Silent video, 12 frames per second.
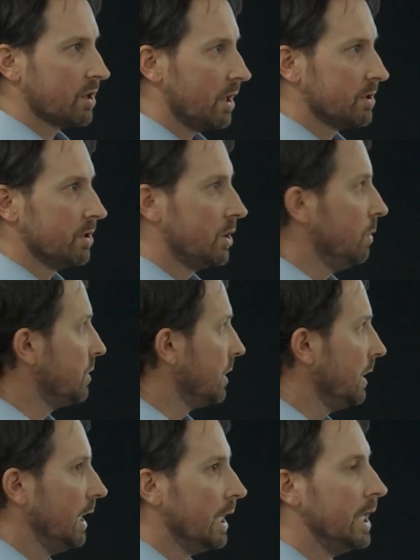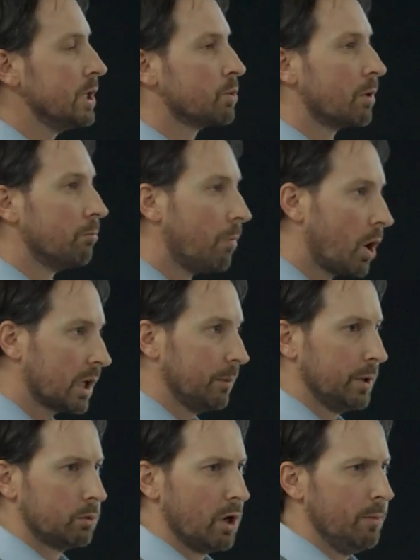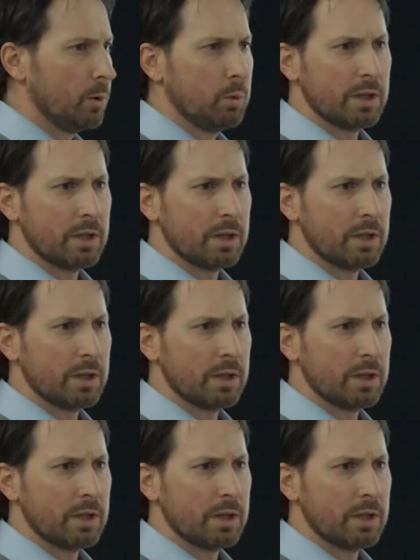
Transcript: Constitution is remarkably Roman.